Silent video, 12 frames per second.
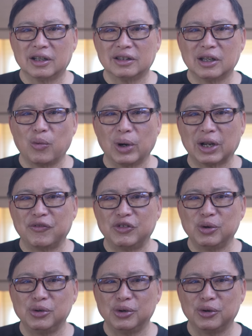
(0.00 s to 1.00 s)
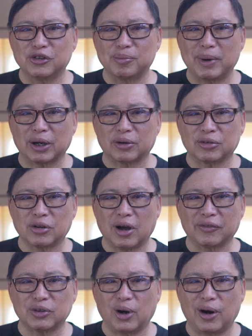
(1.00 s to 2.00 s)
Now, what if you use
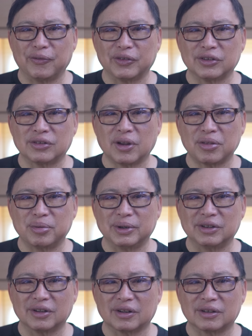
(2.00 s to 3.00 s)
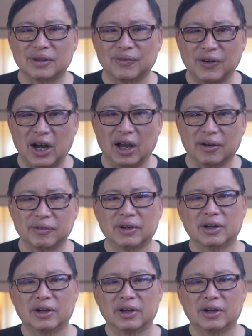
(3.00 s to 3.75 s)
Microsoft Office 365?